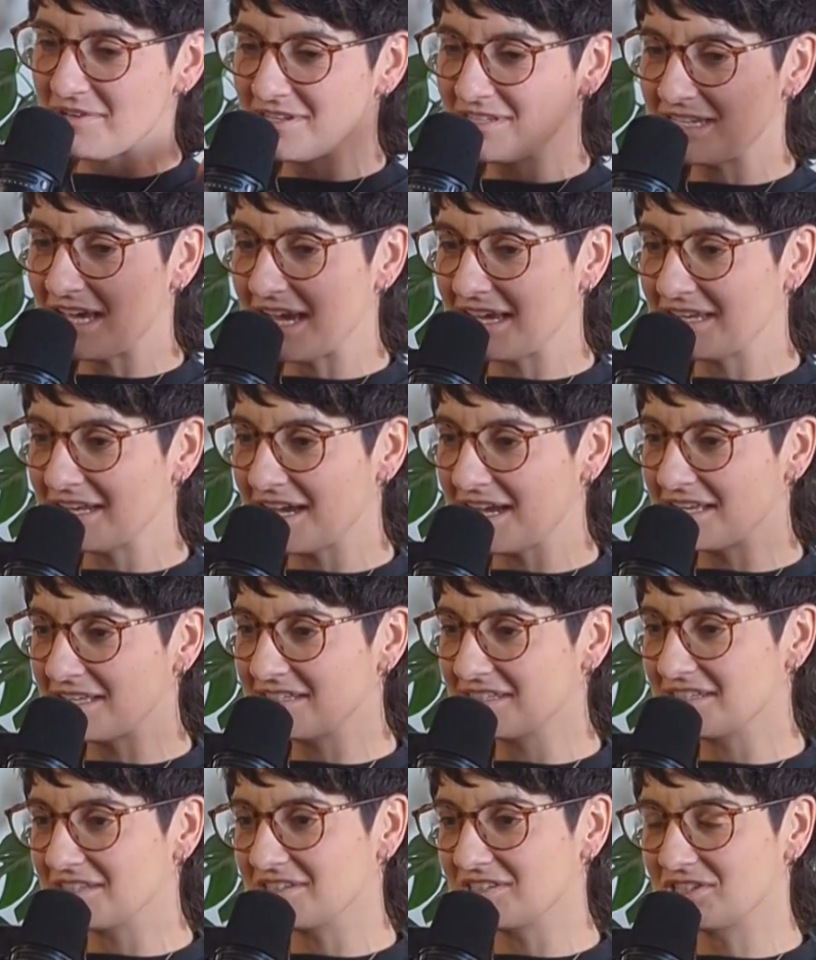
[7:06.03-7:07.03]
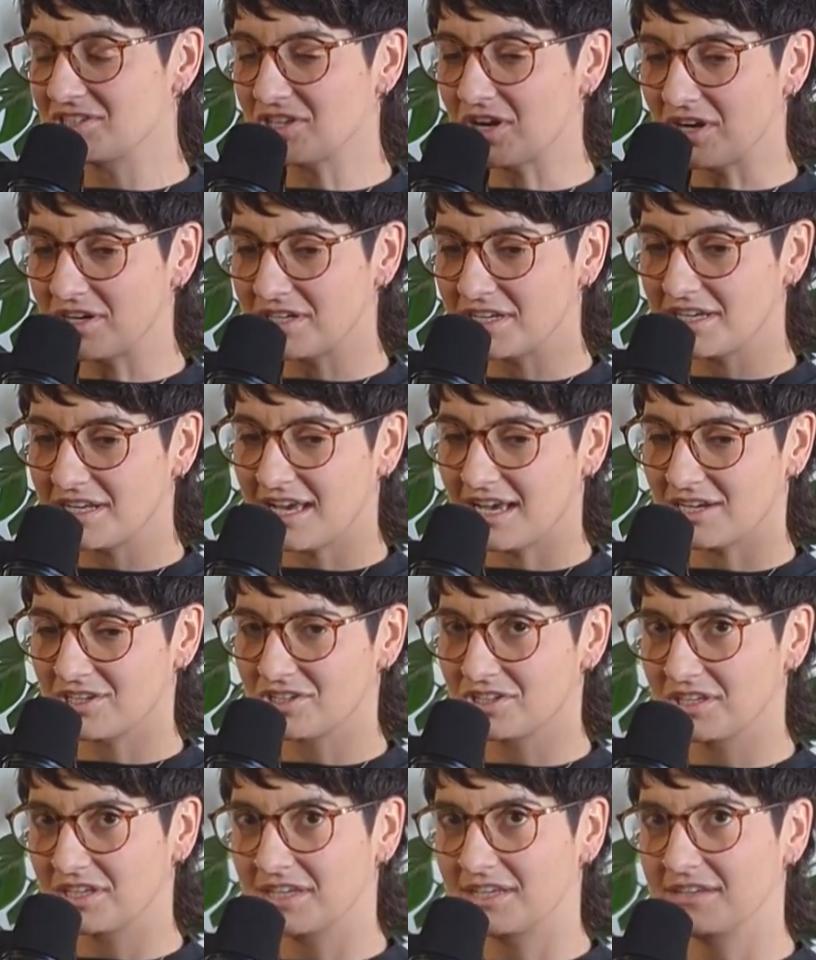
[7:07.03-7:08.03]
Good Dyke Nights started
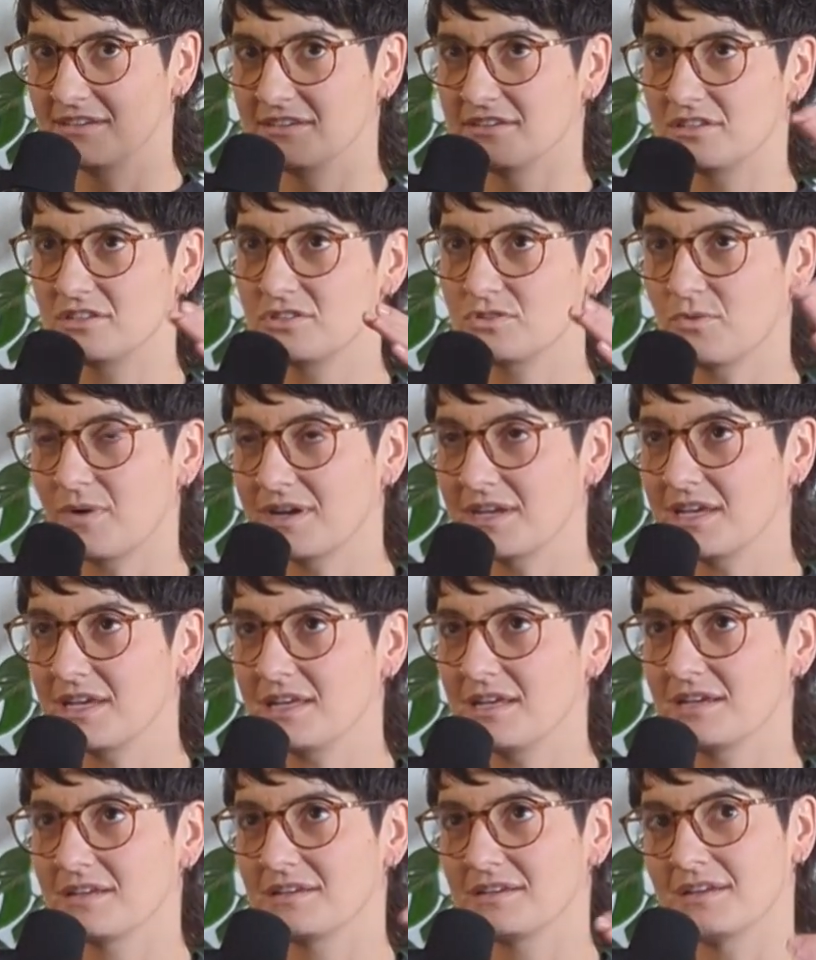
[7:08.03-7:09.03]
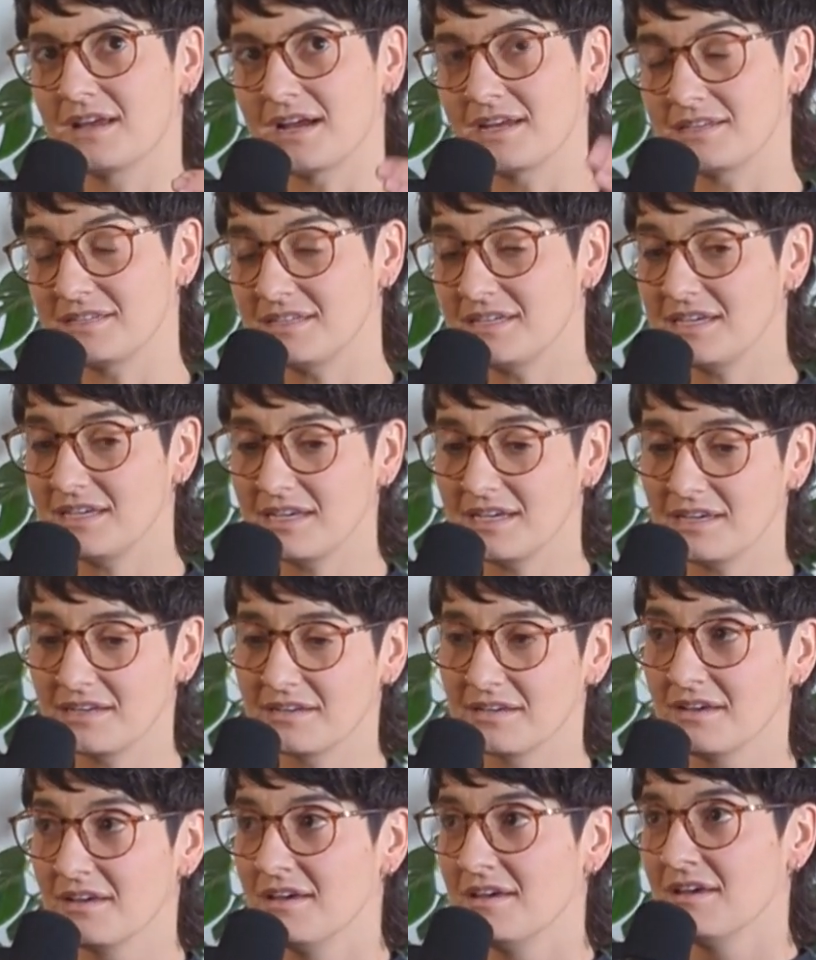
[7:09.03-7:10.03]
actually in
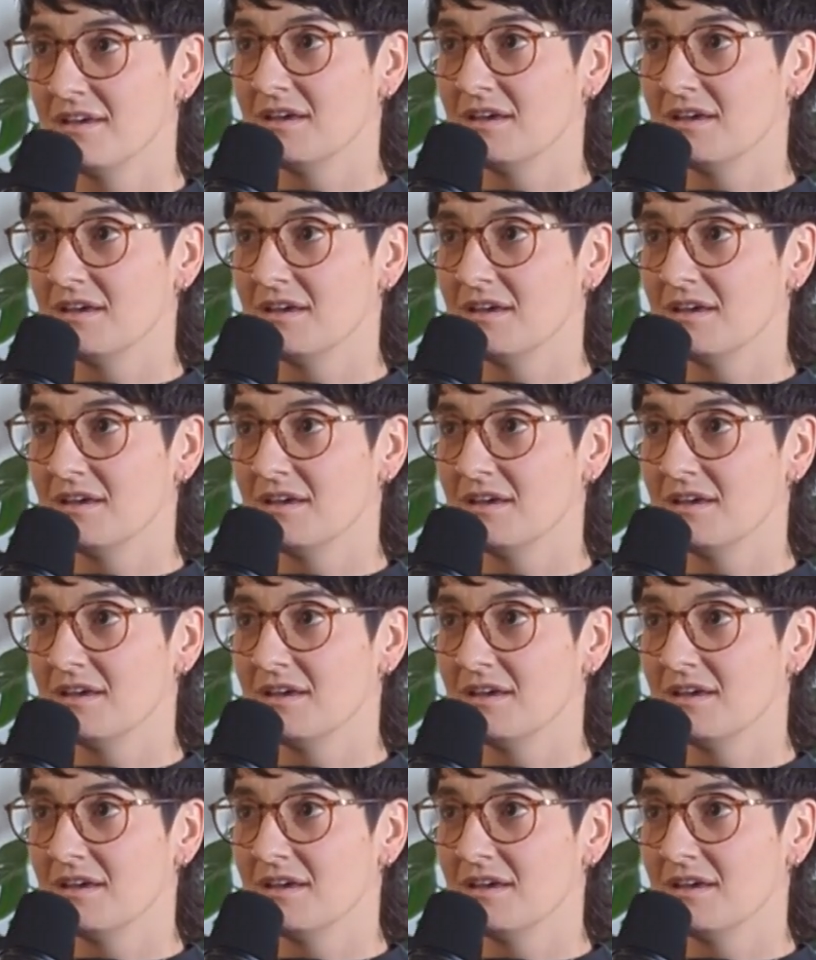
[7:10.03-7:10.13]
2019